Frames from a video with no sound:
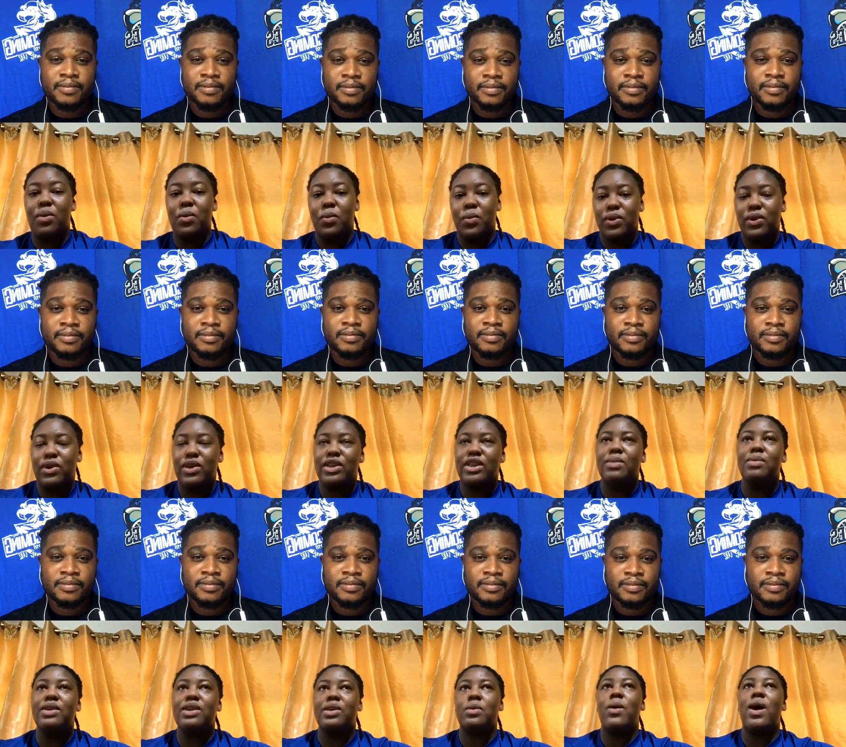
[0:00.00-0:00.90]
Speaker 1: the world. It
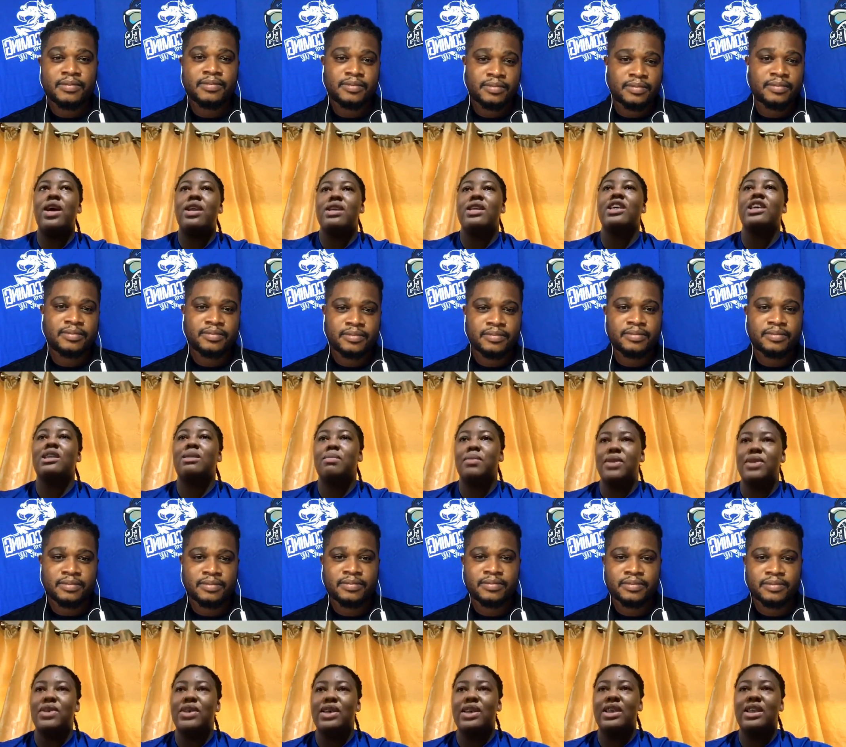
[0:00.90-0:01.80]
was quite an
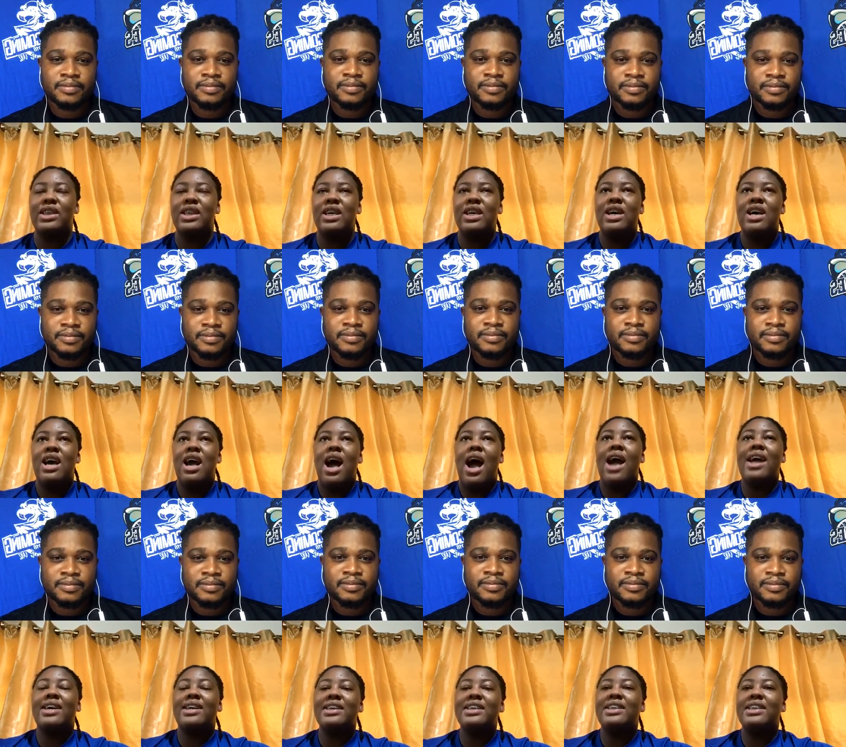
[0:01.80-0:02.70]
experience I
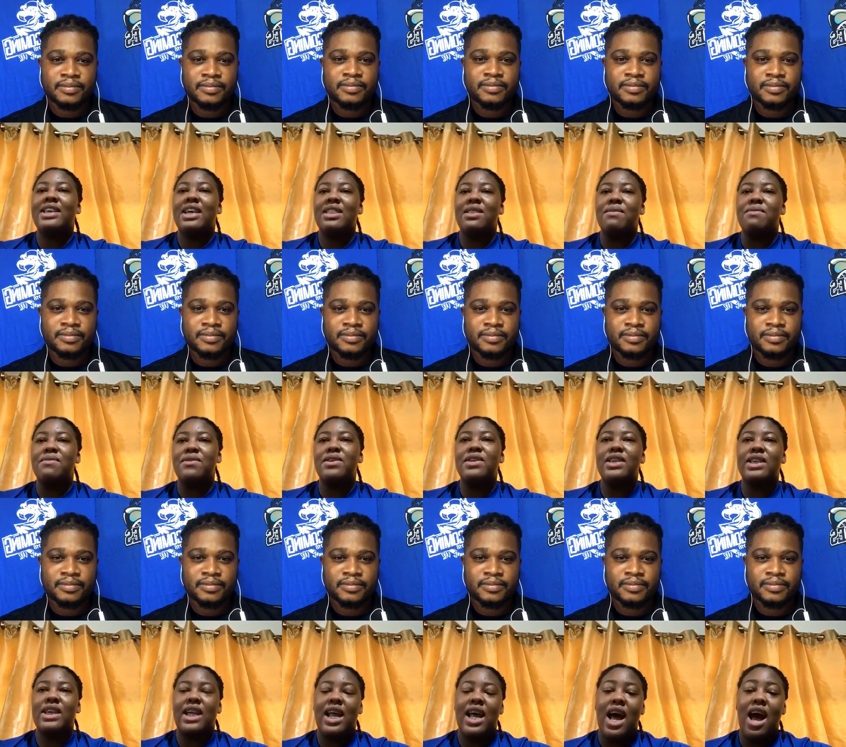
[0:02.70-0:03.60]
could say the furthest
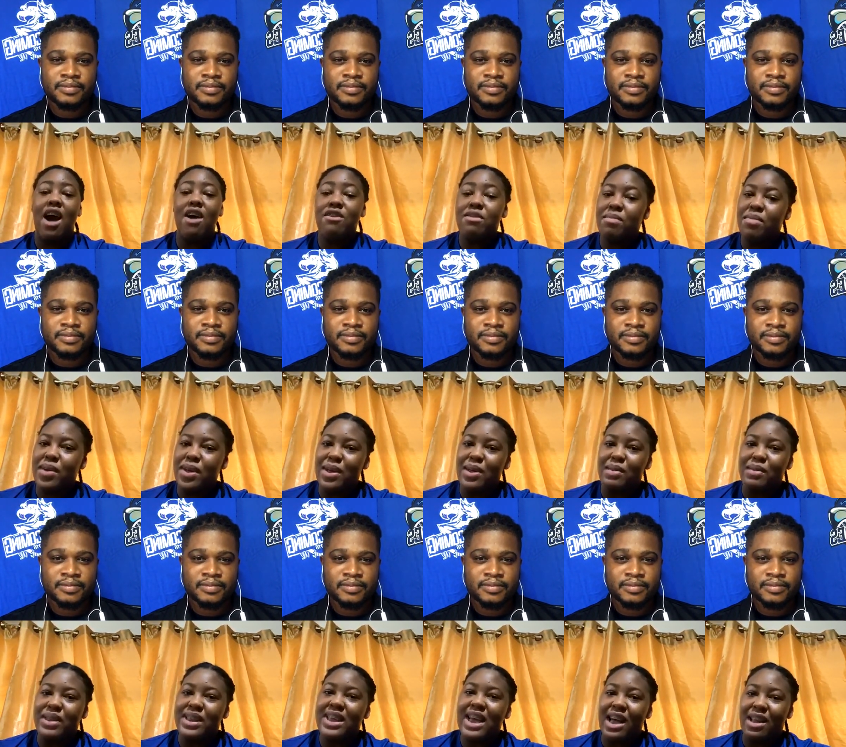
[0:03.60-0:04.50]
that I have been
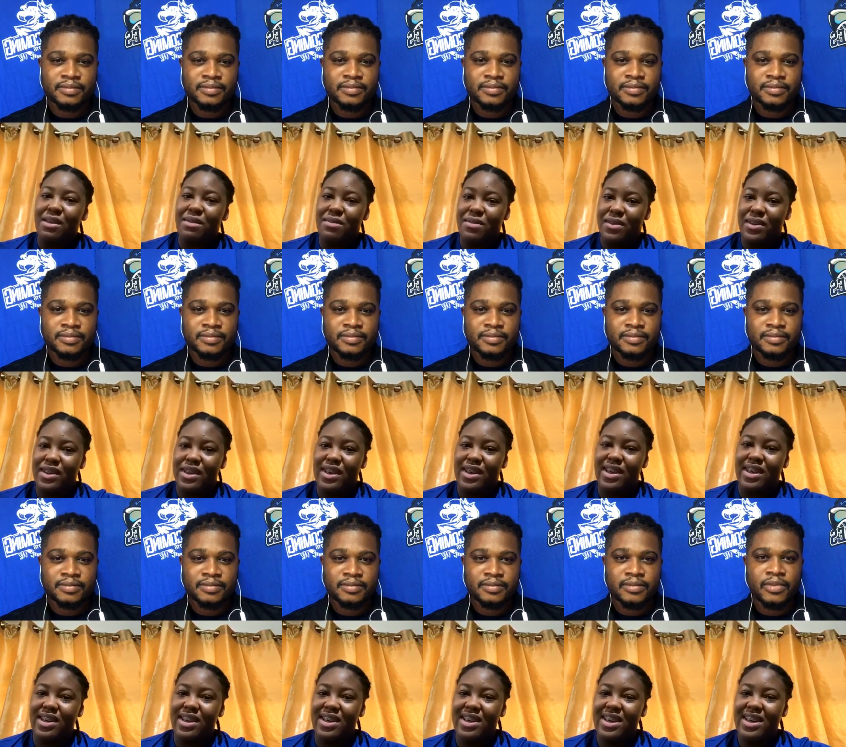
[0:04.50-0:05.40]
was
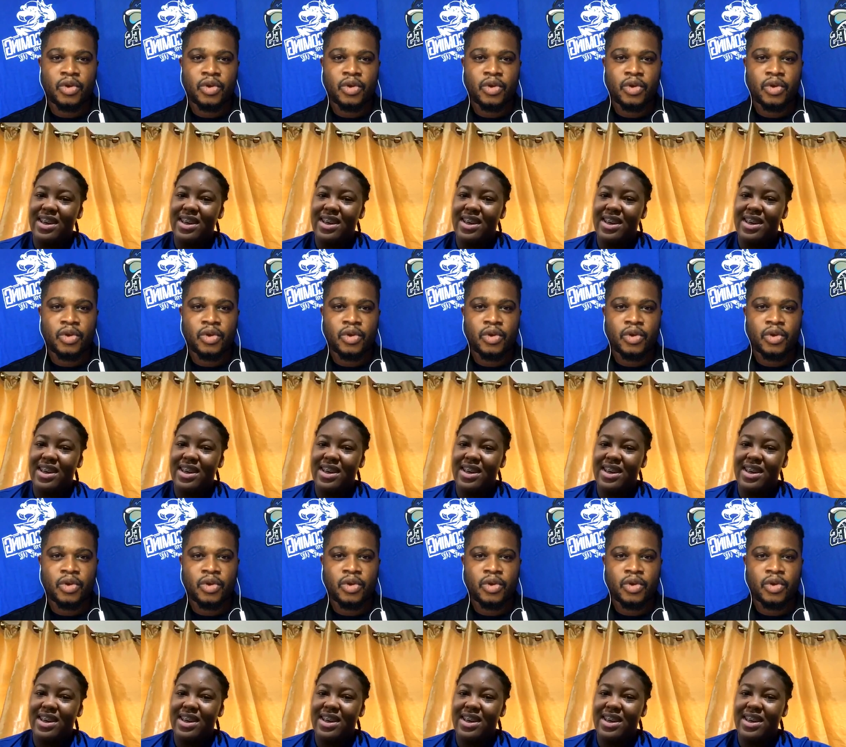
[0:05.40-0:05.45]
California.